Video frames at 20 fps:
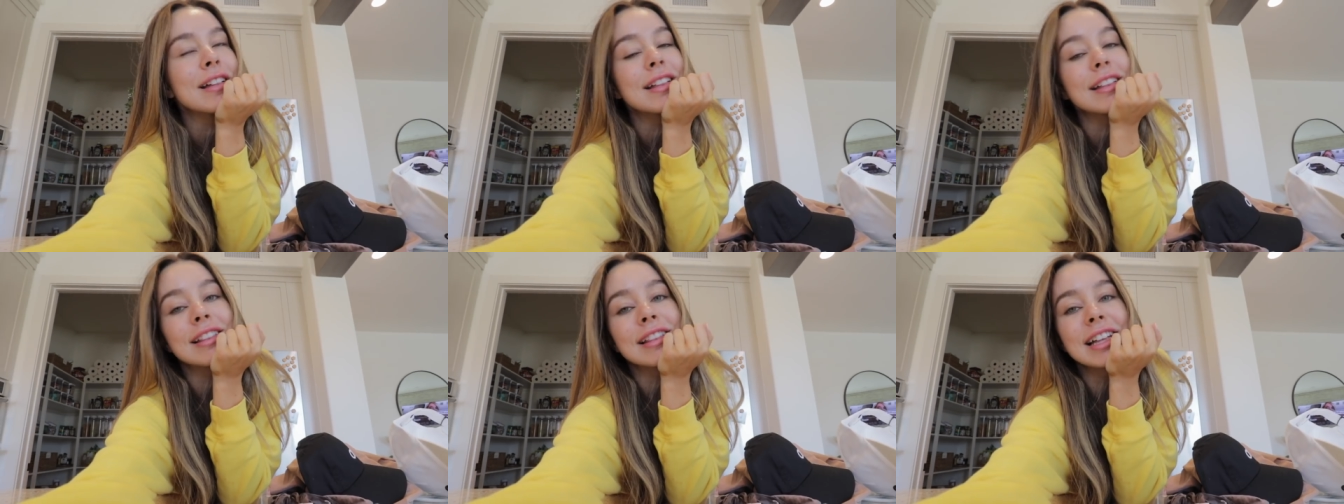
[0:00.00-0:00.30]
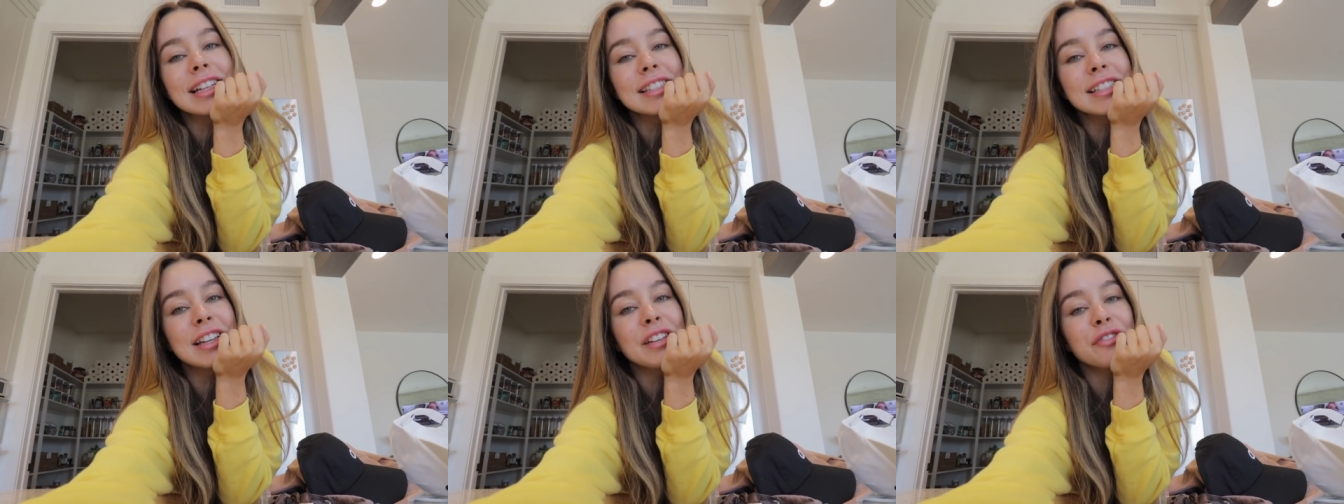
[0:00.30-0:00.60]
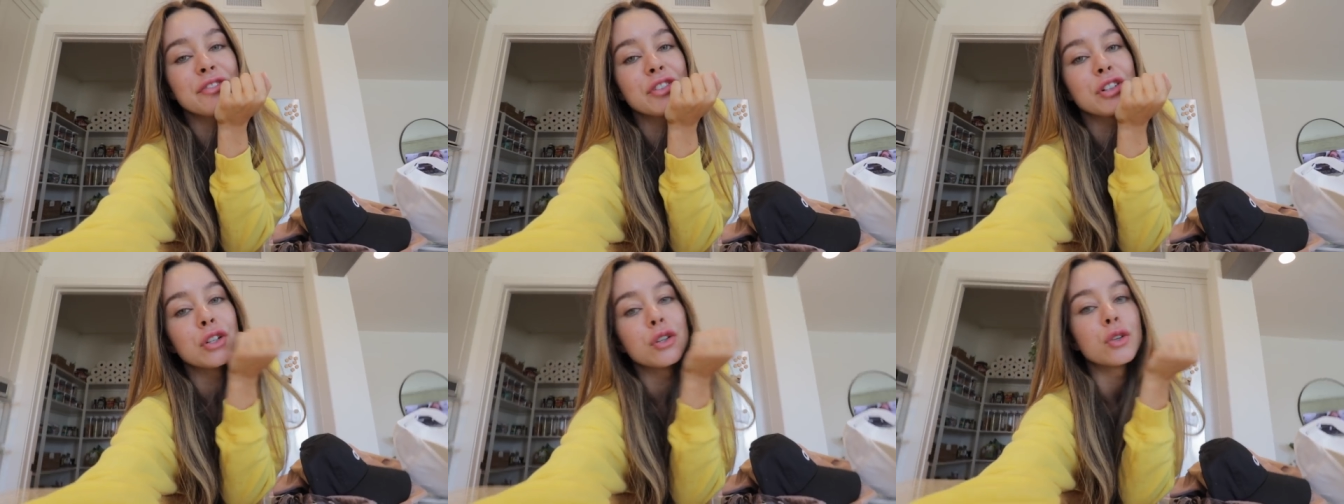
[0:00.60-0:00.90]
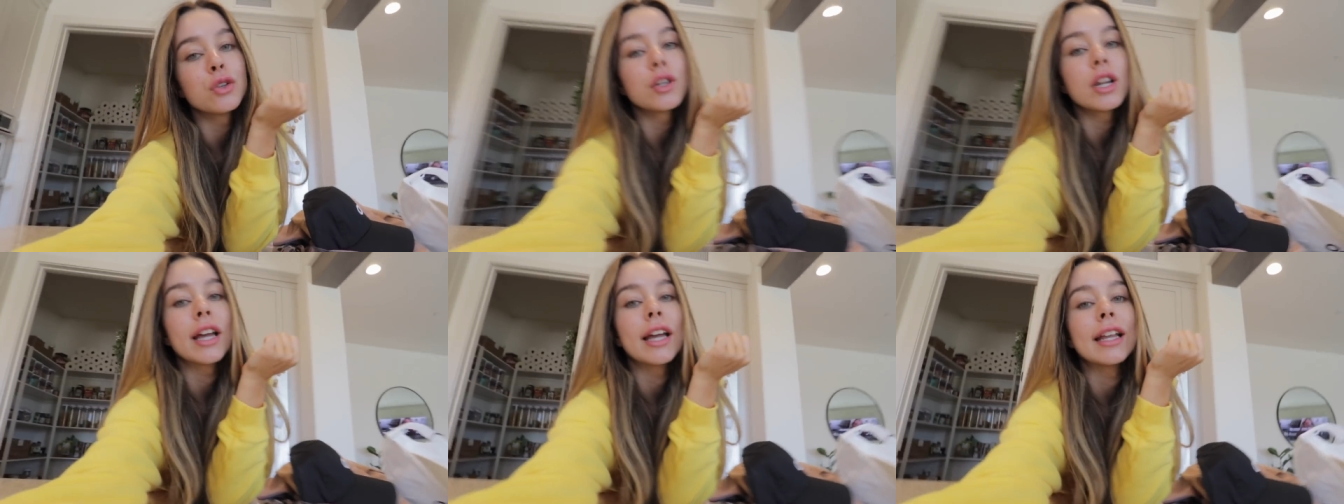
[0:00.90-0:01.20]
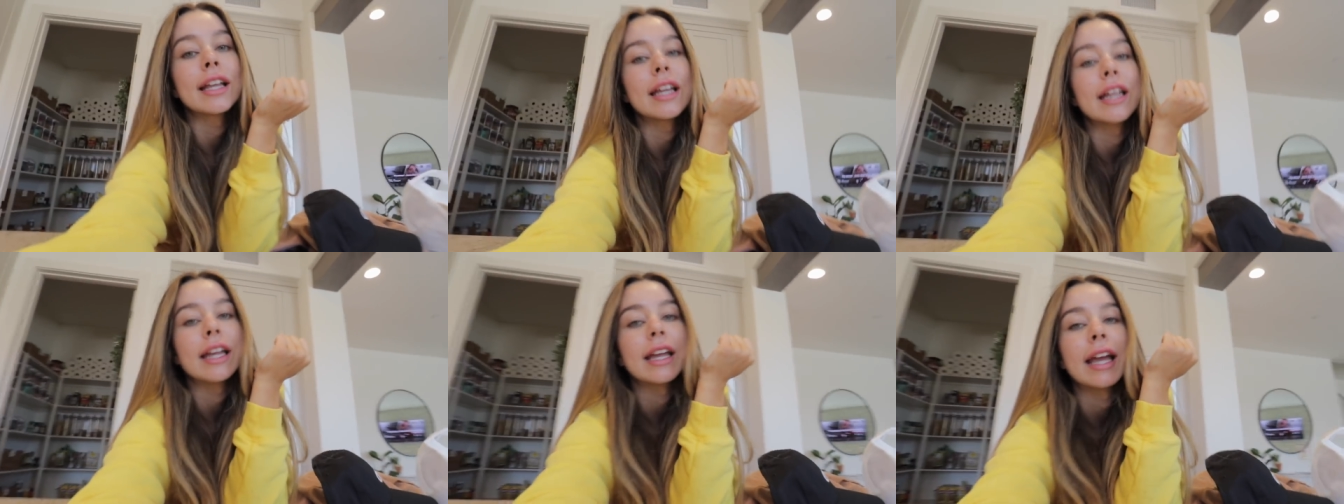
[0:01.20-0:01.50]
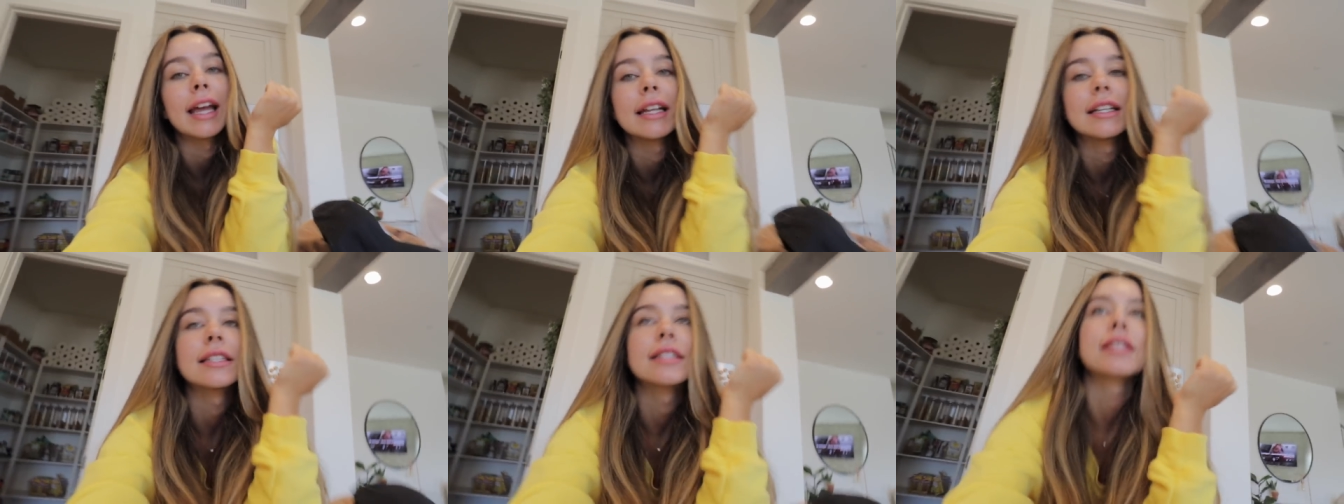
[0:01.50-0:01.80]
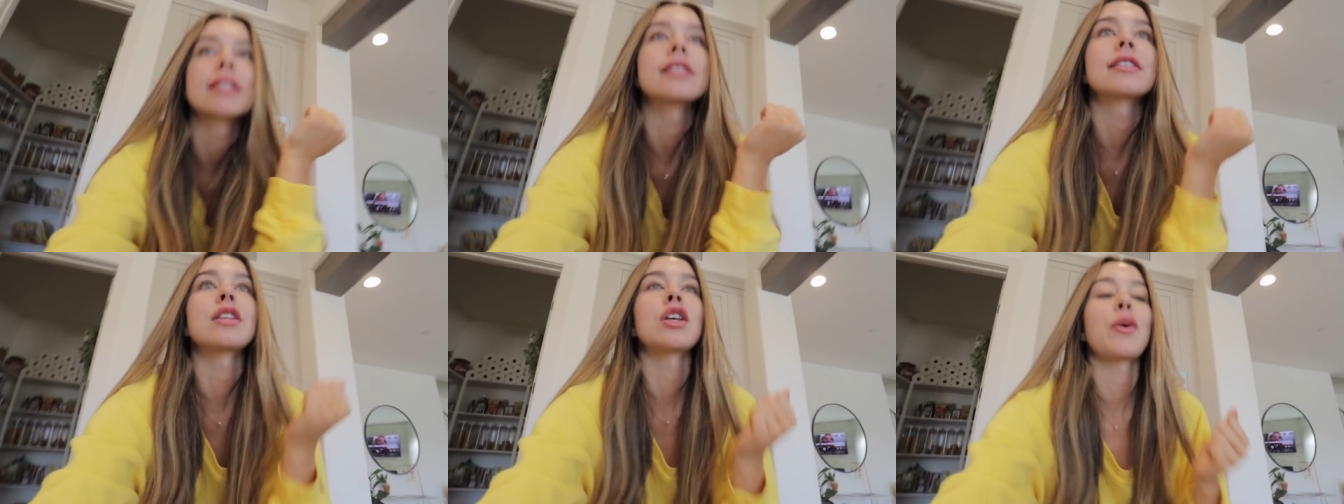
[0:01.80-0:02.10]
Let's get food and get
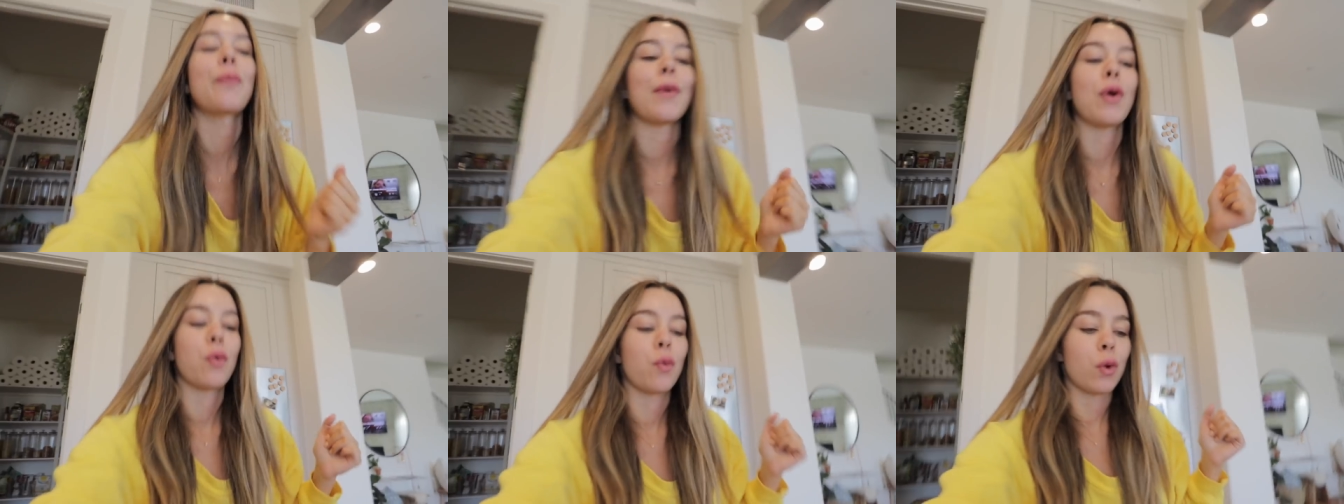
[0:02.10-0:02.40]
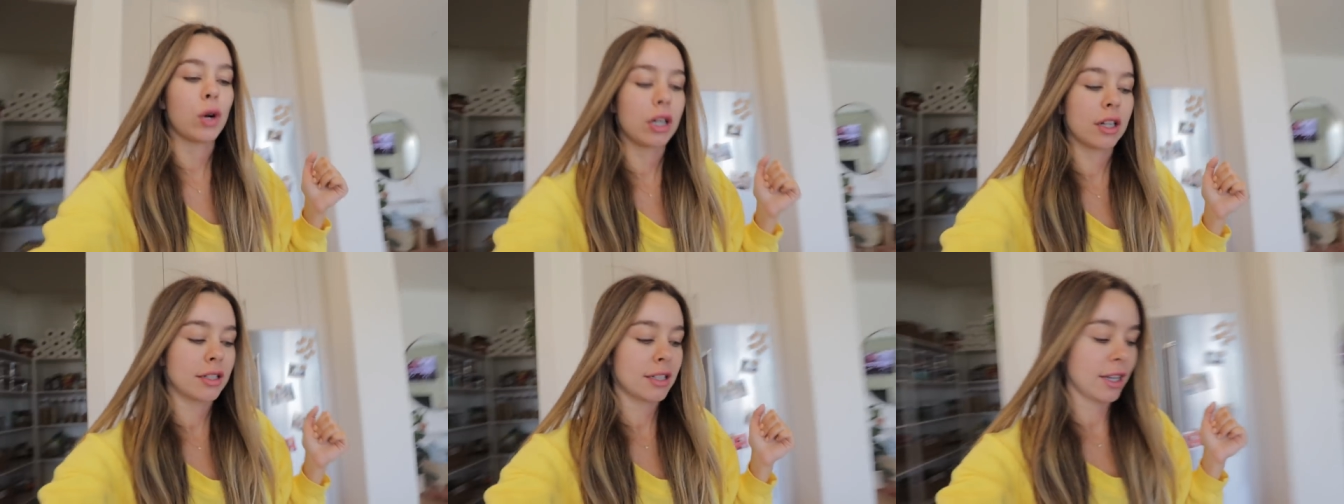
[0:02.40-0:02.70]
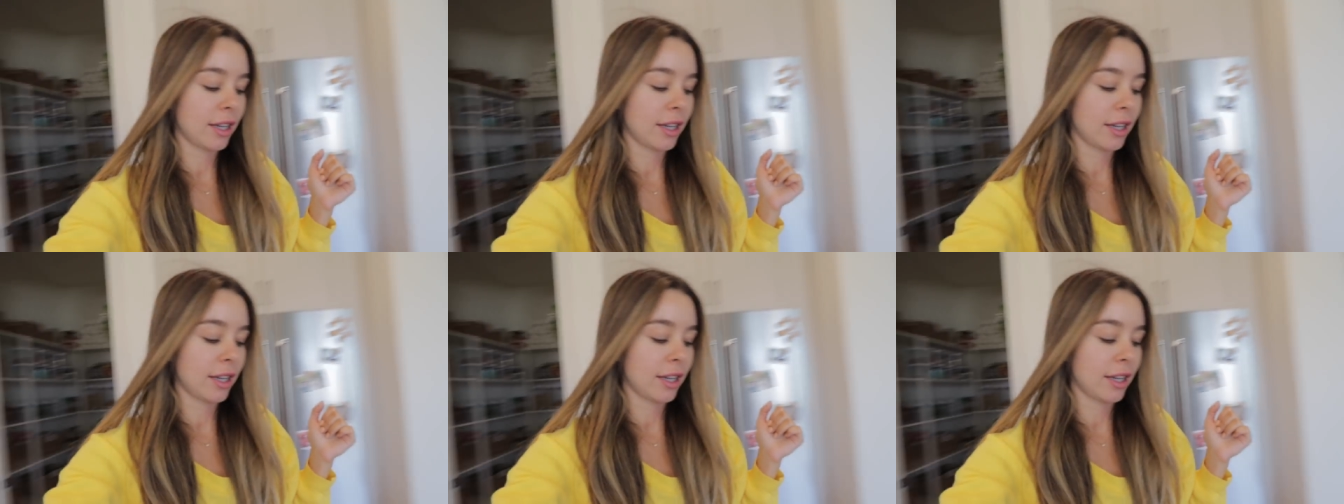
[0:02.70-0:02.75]
some work